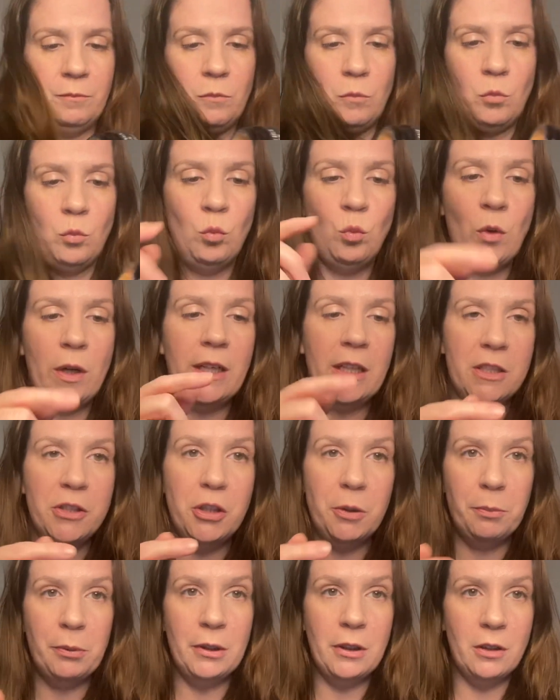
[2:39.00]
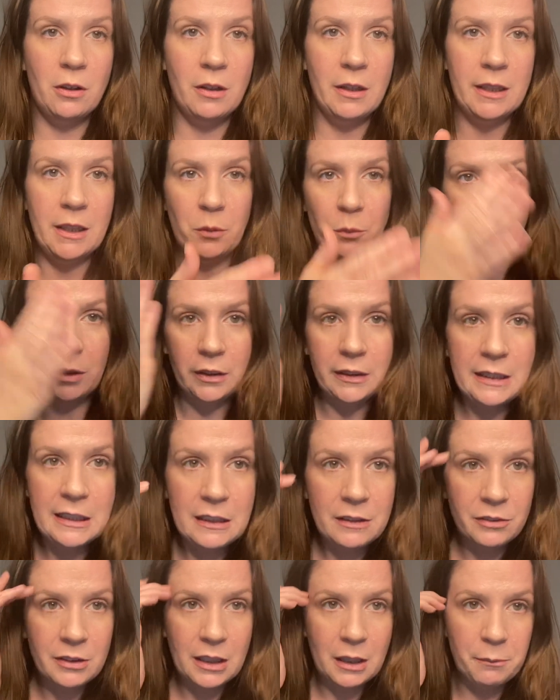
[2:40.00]
when I do put it on, it will
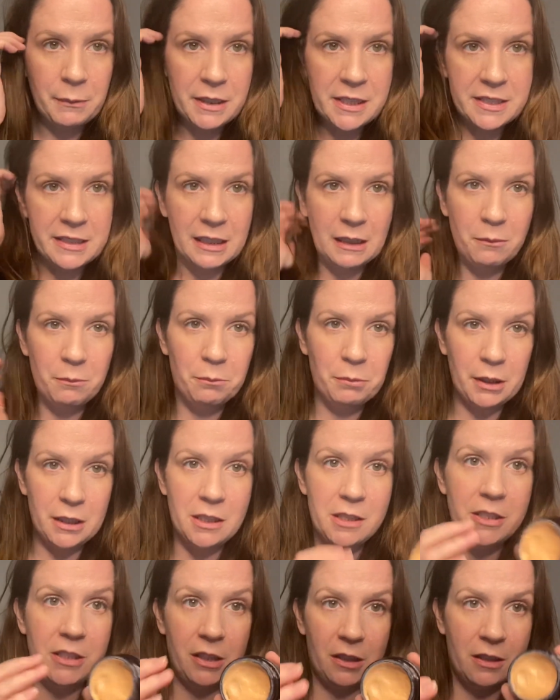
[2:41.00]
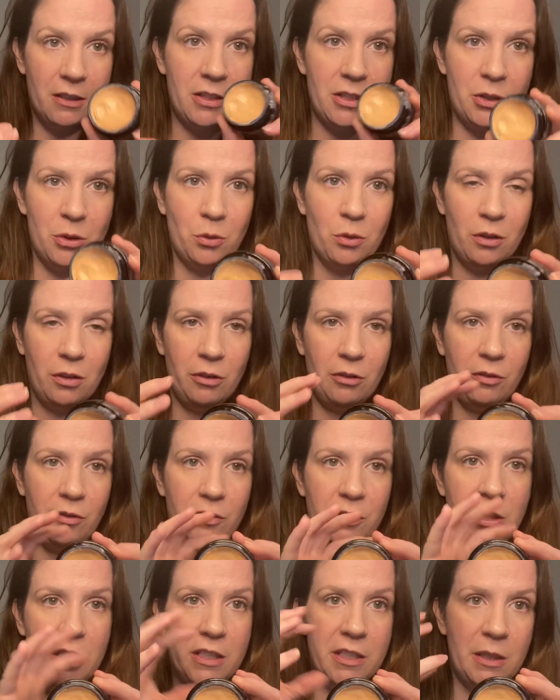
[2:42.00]
even out my skin, but it does sort of
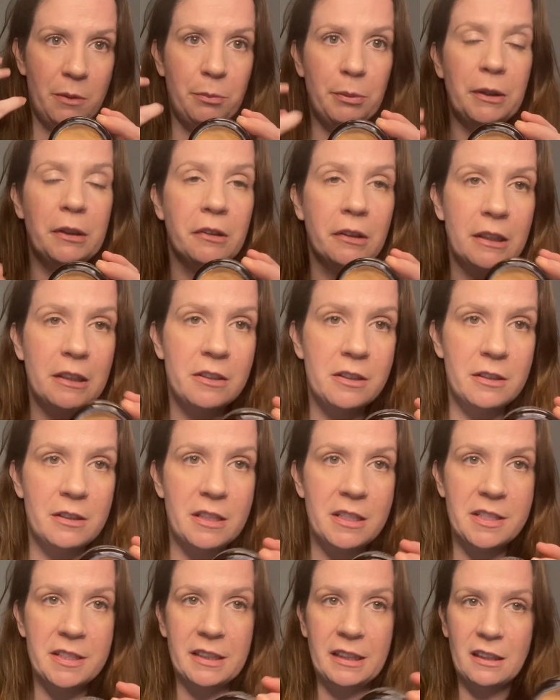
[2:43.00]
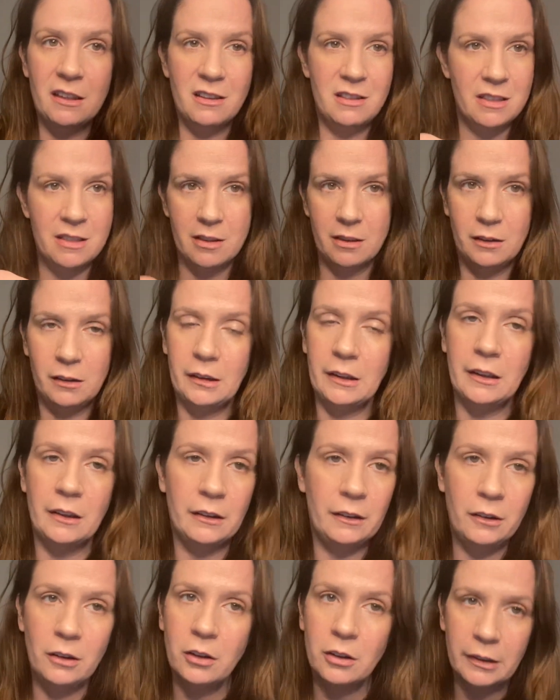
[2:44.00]
disappear into the skin. It doesn't
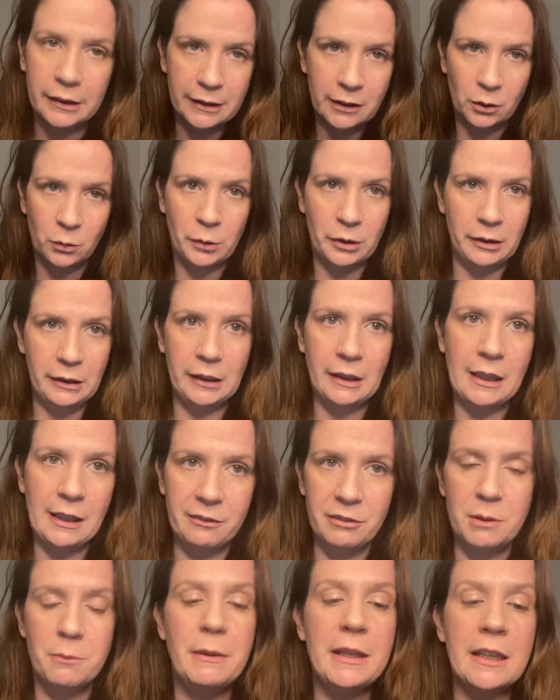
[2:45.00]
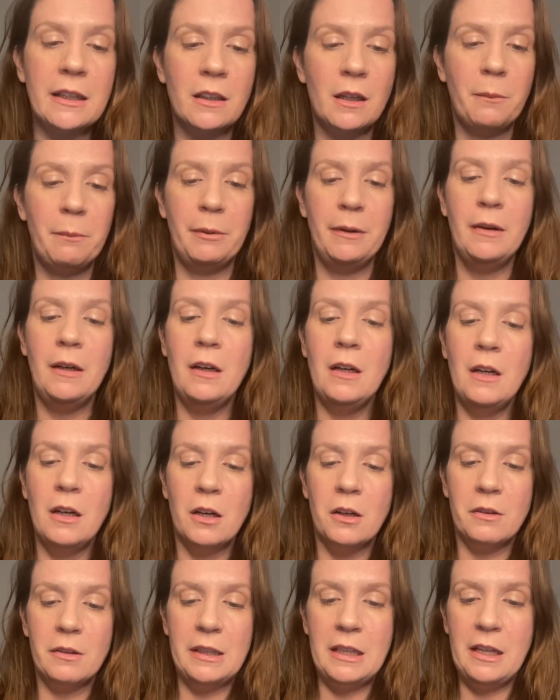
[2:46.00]
look like you're wearing heavy makeup
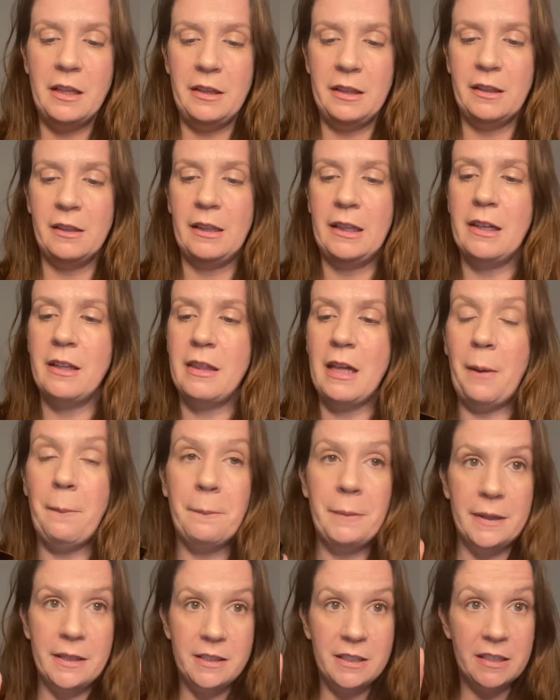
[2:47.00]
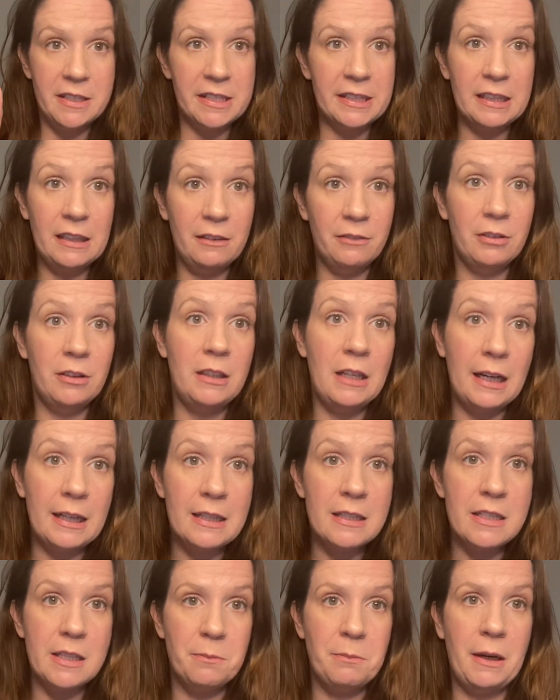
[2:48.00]
or anything like that, but it does give a
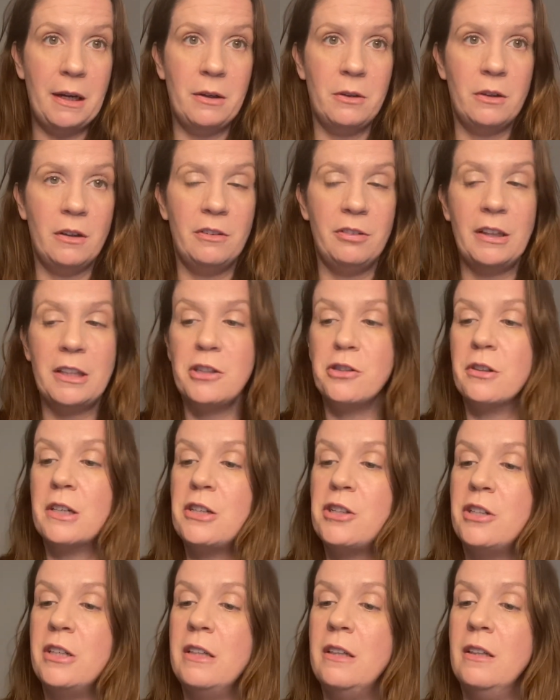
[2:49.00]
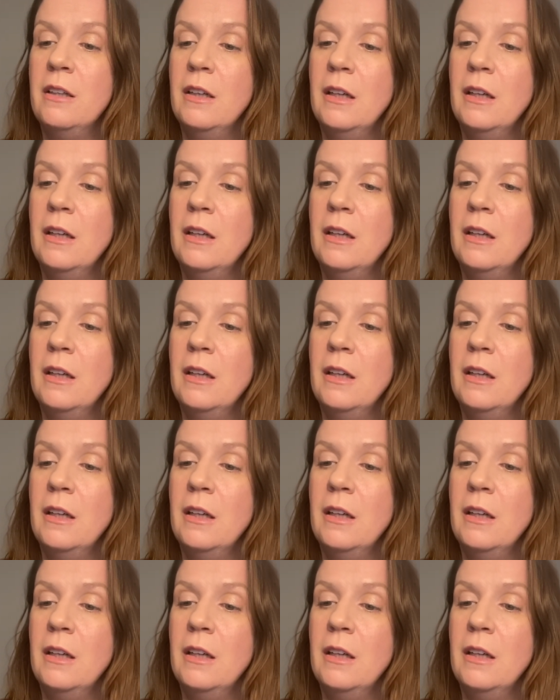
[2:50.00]
nice amount of hydration